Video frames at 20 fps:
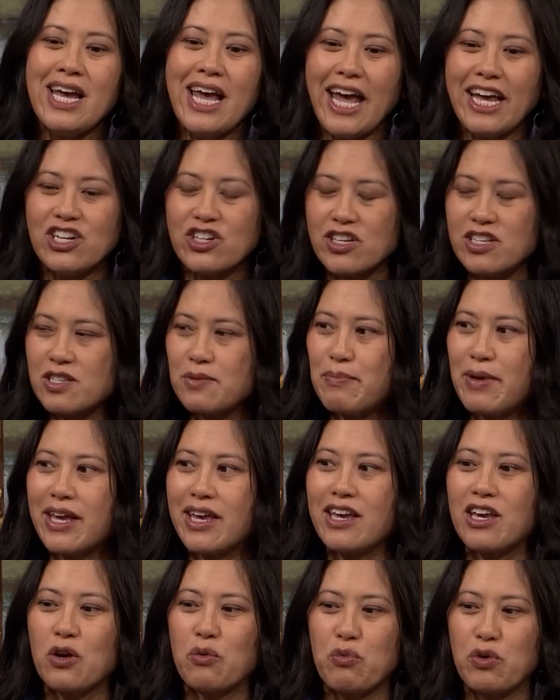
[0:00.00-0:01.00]
And just
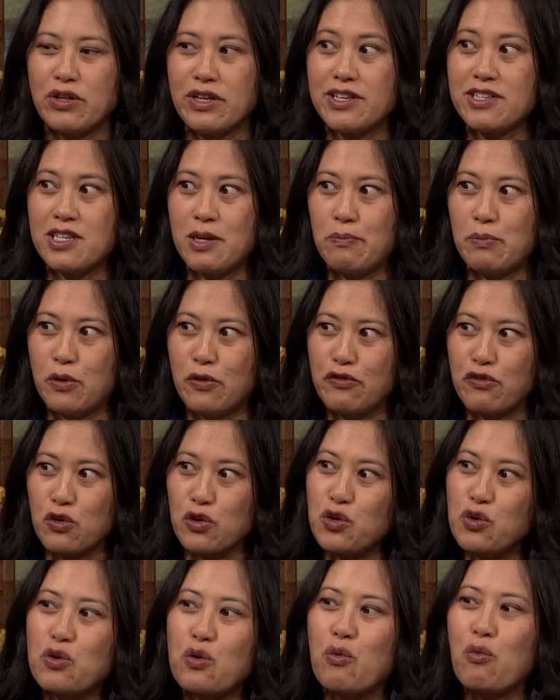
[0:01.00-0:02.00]
making it really simple for
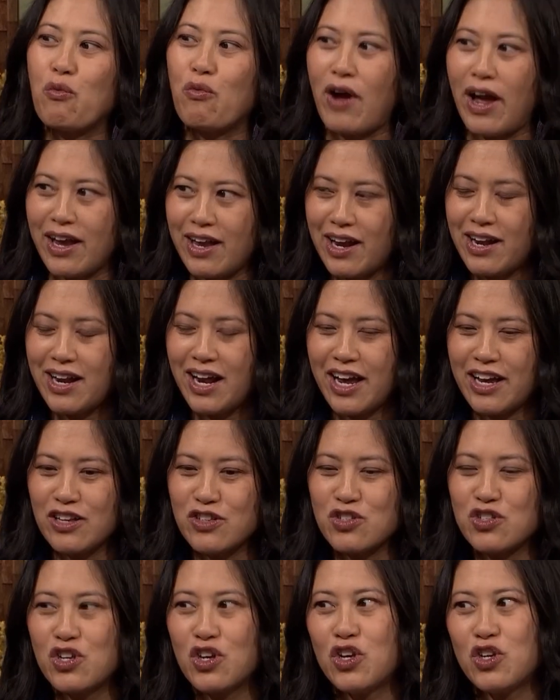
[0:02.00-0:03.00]
you to
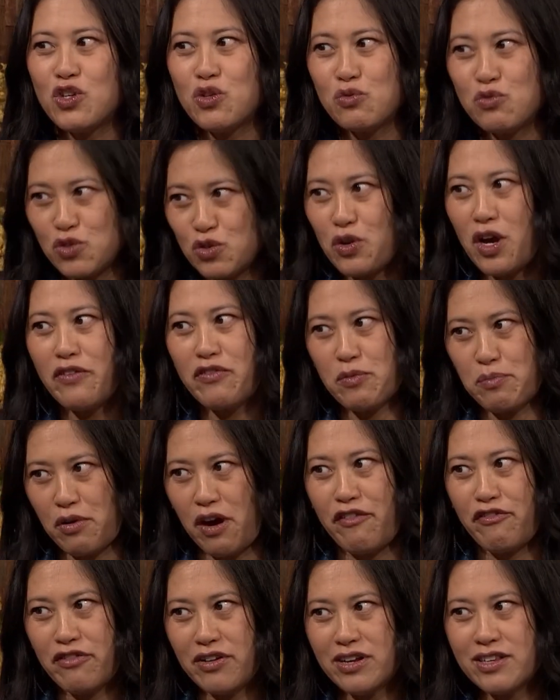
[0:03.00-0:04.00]
recognize you do have a
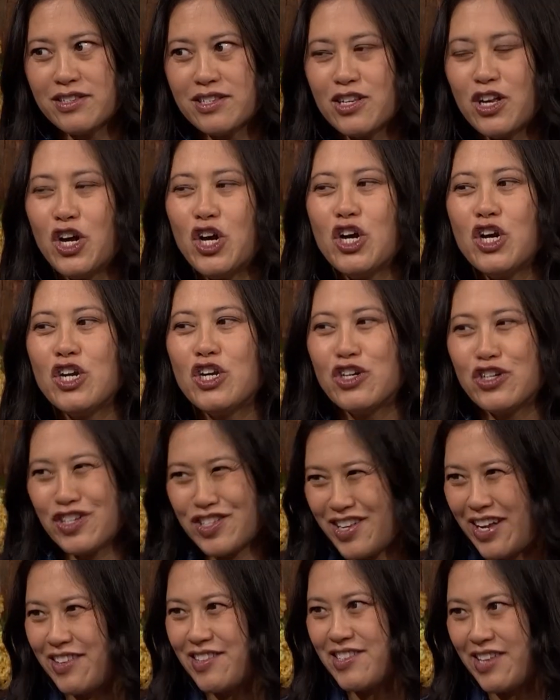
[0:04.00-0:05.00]
preference, you're just
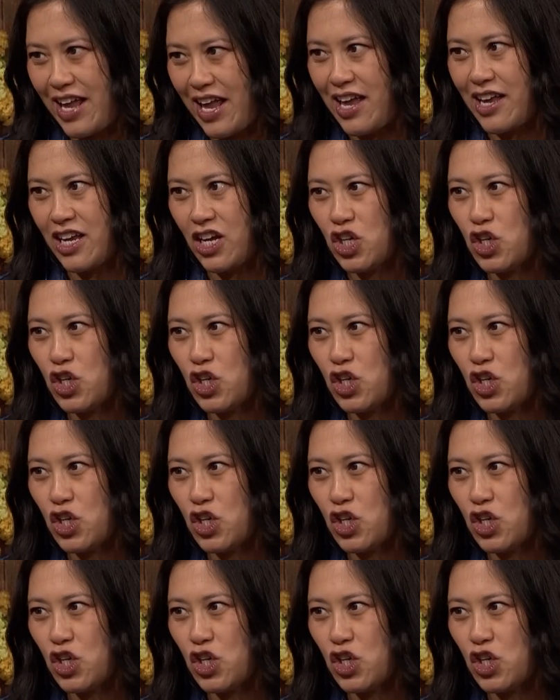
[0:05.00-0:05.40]
not saying it.